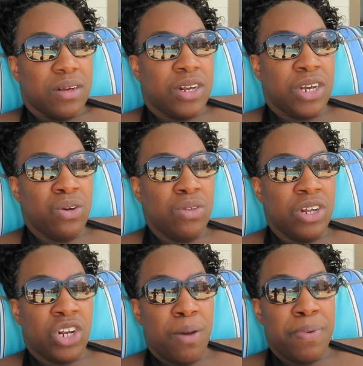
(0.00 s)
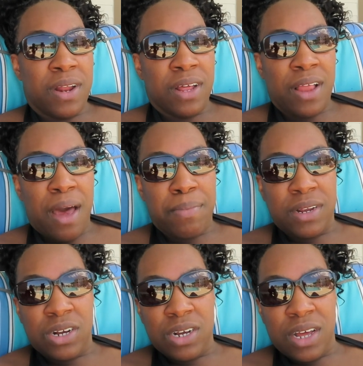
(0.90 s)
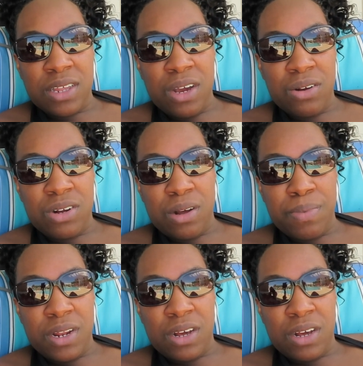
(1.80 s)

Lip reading: She used to jump in a lot, but then she got scared to jump in.